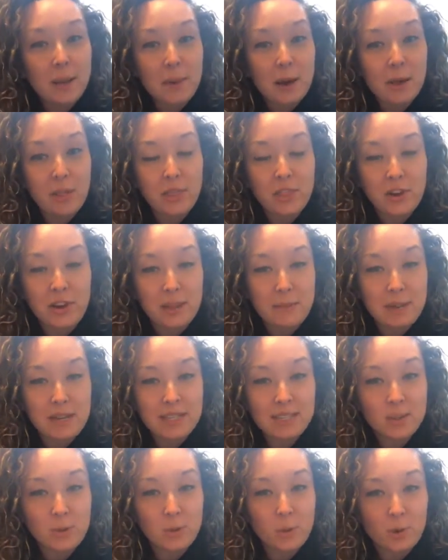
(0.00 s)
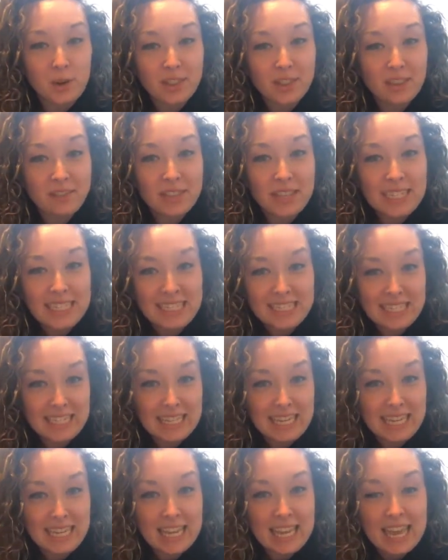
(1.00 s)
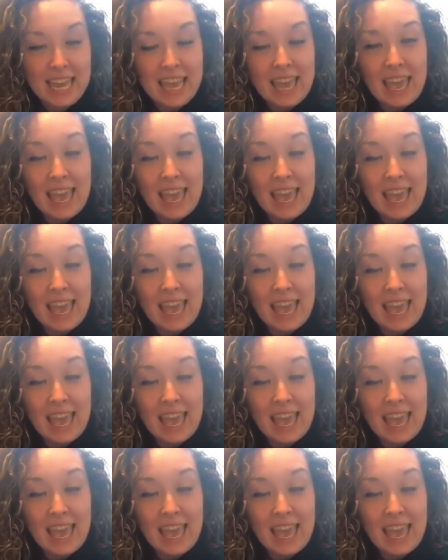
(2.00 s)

about 30 minutes north of the city,